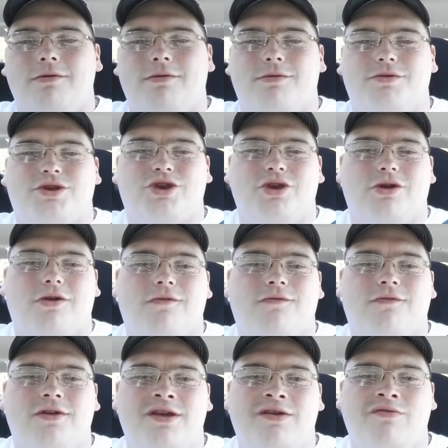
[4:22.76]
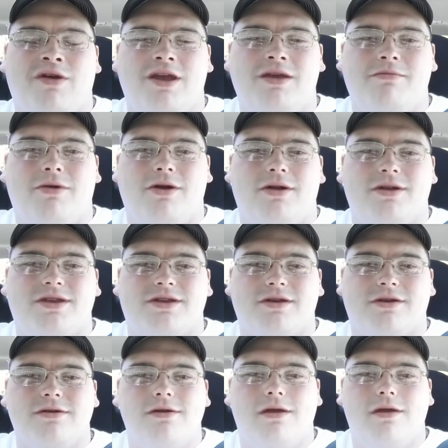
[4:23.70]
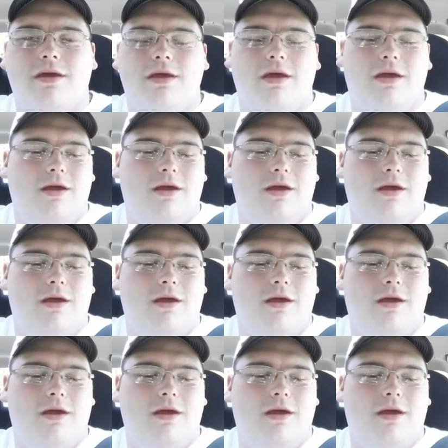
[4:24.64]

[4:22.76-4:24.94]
uh, sugar-free white Monster.